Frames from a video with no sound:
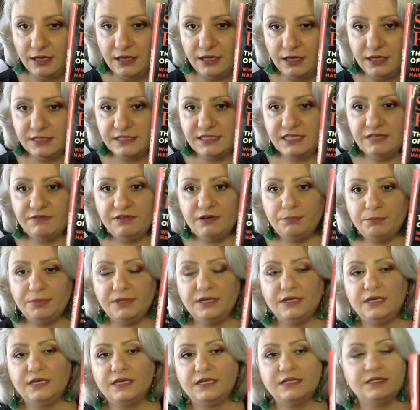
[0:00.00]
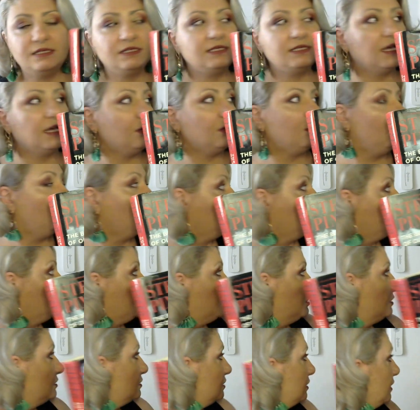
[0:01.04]
Steven Pinker is a
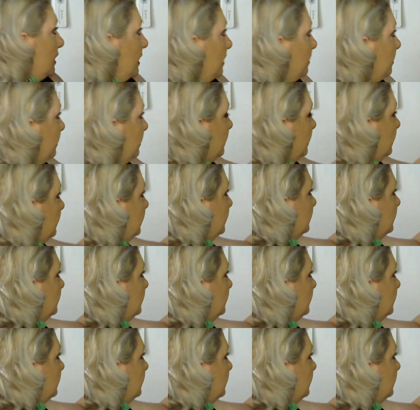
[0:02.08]
psychologist. I think he